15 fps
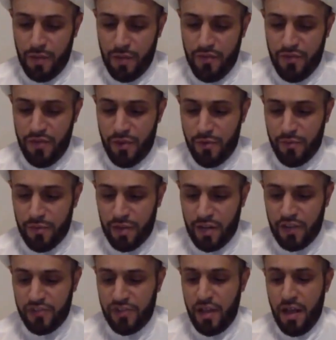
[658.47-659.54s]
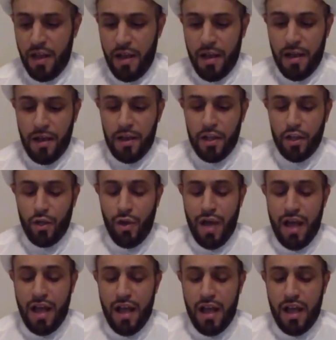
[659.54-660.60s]
If they're, because, you know,
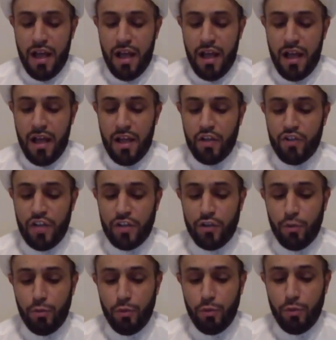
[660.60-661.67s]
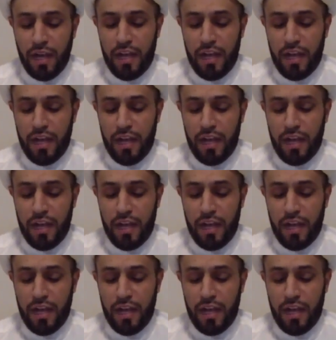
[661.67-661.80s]
Jaddu ibn